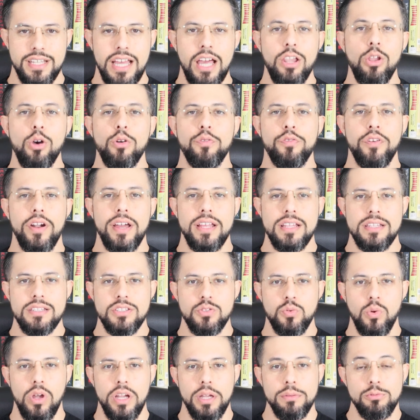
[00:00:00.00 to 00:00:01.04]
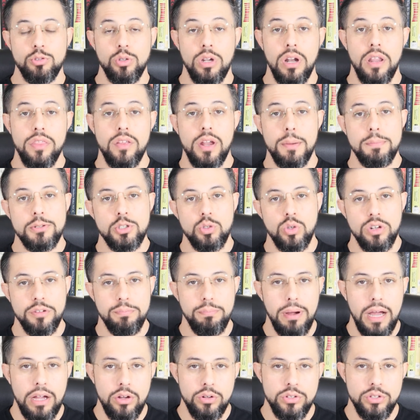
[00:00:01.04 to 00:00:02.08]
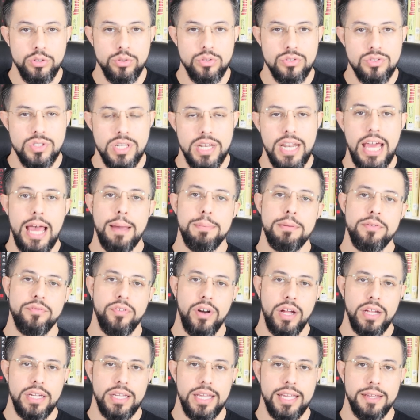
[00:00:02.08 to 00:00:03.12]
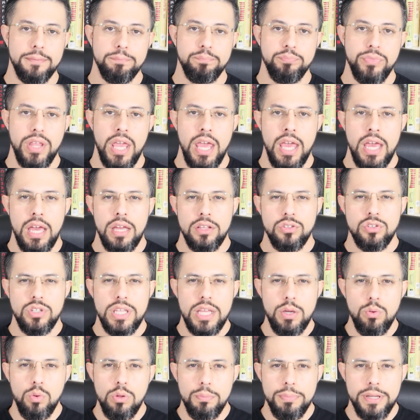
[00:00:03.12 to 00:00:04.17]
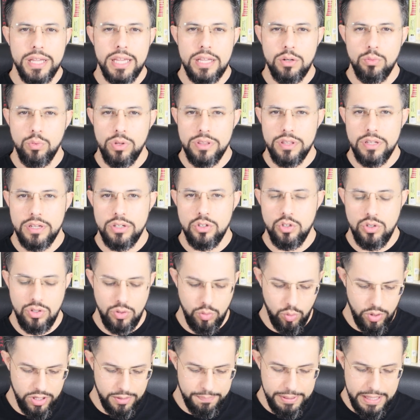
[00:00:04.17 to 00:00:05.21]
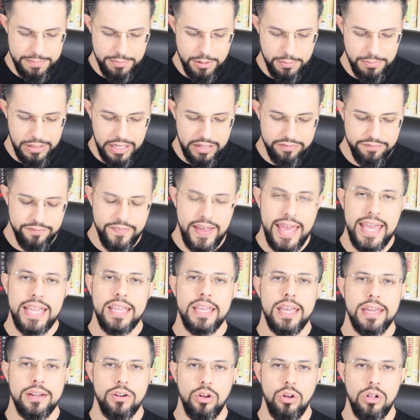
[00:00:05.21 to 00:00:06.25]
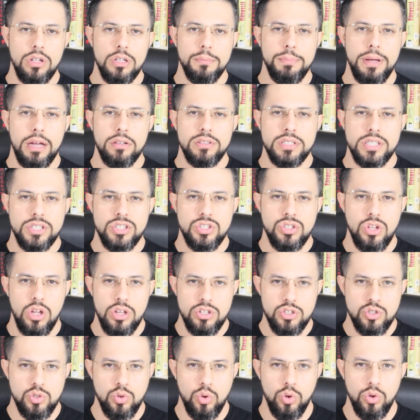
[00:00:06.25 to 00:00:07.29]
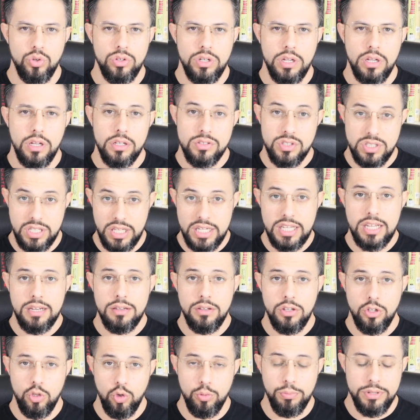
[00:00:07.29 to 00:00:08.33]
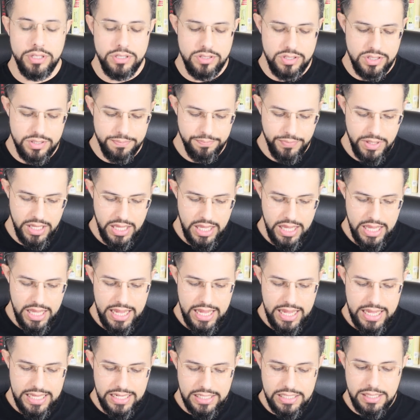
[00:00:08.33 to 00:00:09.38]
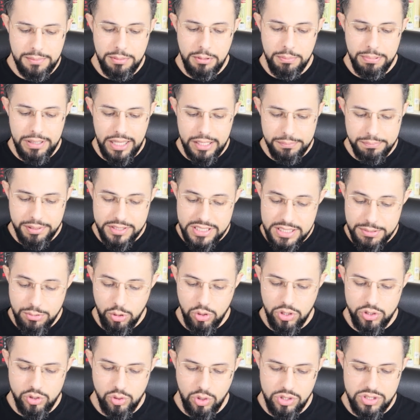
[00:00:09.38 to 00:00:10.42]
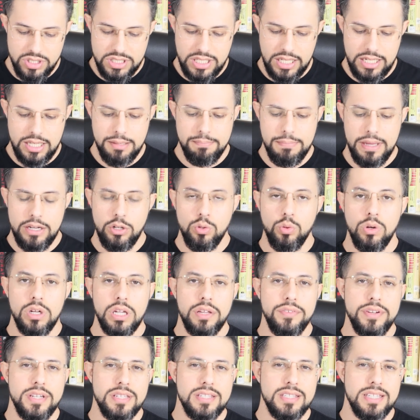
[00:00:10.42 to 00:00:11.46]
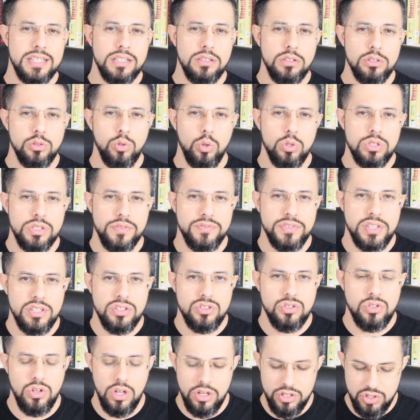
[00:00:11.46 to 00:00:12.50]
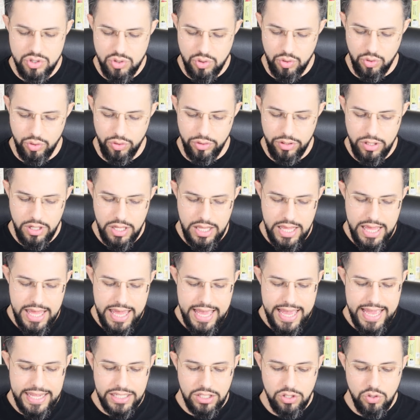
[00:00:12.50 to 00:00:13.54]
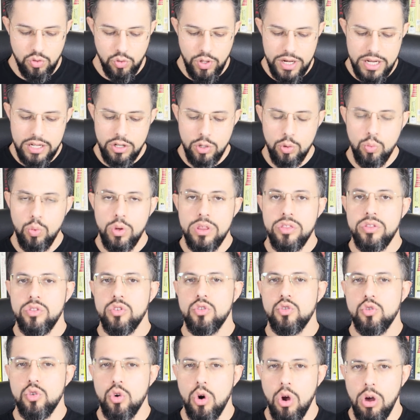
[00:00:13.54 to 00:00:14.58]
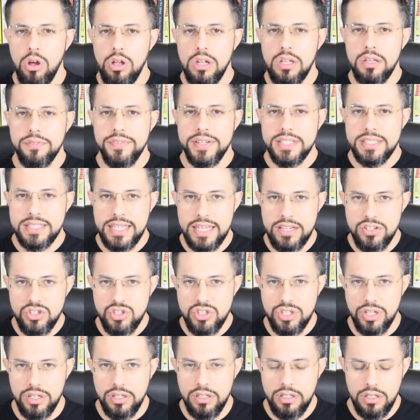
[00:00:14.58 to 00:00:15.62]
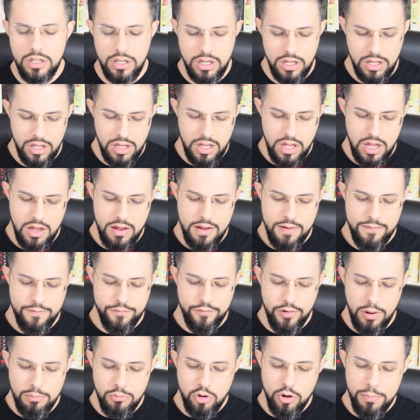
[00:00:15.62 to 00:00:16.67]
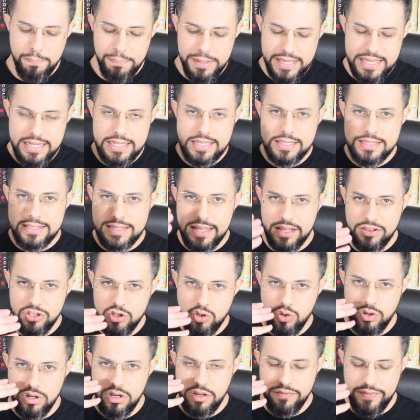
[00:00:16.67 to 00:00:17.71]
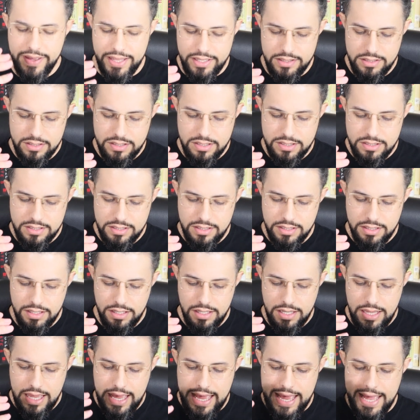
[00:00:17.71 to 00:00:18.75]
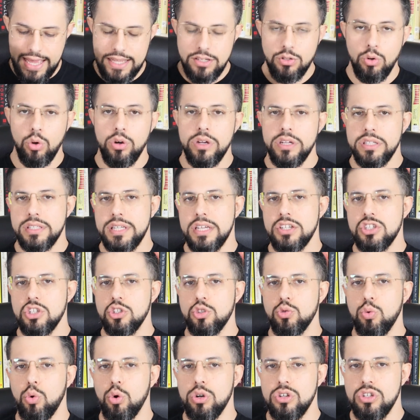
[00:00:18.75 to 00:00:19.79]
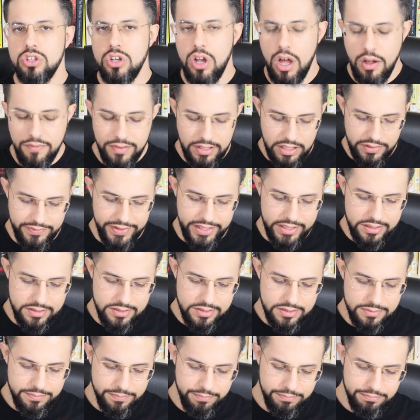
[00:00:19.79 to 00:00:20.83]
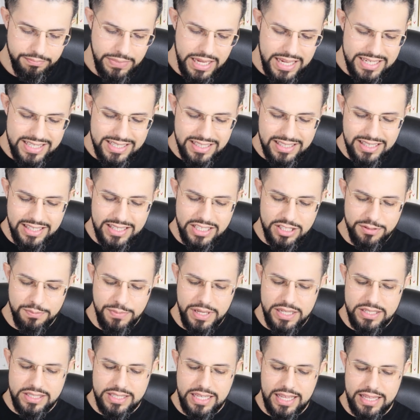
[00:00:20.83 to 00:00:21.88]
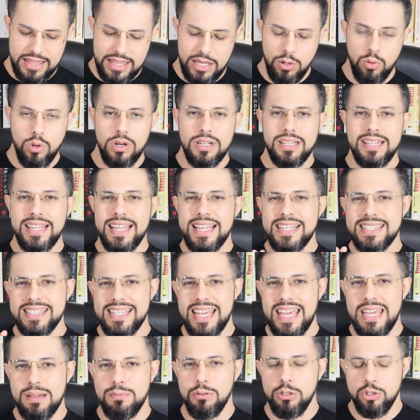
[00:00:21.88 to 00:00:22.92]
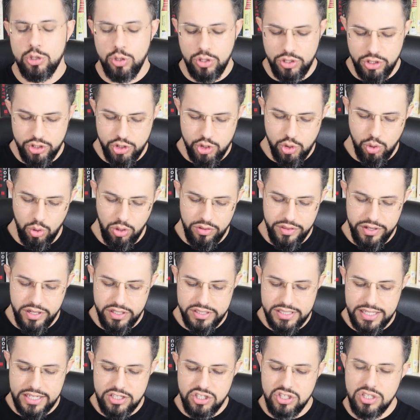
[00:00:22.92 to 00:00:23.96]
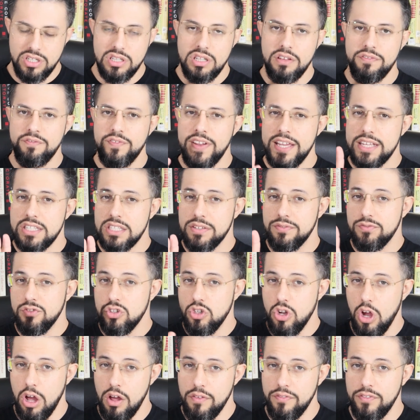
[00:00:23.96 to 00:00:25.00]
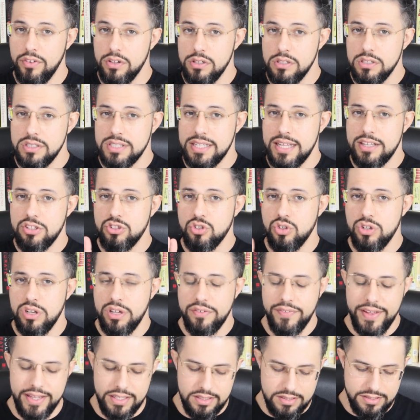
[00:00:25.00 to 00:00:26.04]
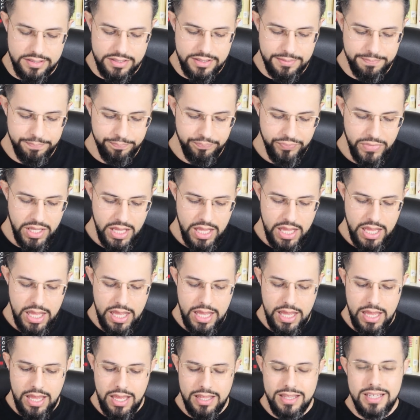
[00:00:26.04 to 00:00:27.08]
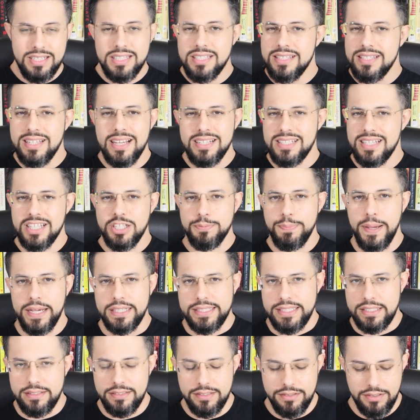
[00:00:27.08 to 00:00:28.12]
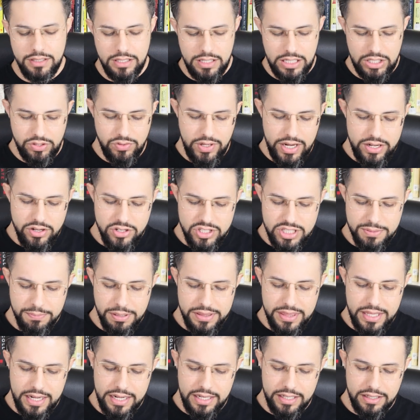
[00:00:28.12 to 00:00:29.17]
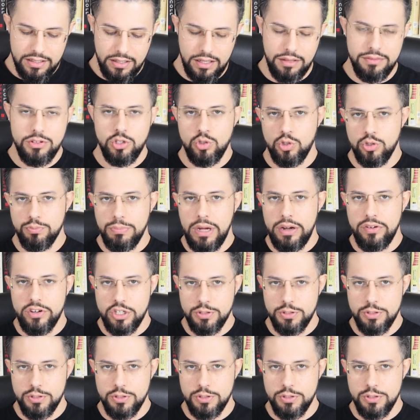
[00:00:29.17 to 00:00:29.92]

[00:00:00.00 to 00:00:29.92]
Hello friends, welcome to another episode of BioNews, and happy Friday. Today we'll begin with a paper by Fang et al. About testosterone, a study in humans. In a double-blind placebo-controlled study, men who were given a single dose of testosterone had greater withdrawal of attention from repeated sensory events and orientation toward novel events. Basically, this means that they were less able to control their attention in the face of novel sensory events. This is as expected. Greater sympathetic nervous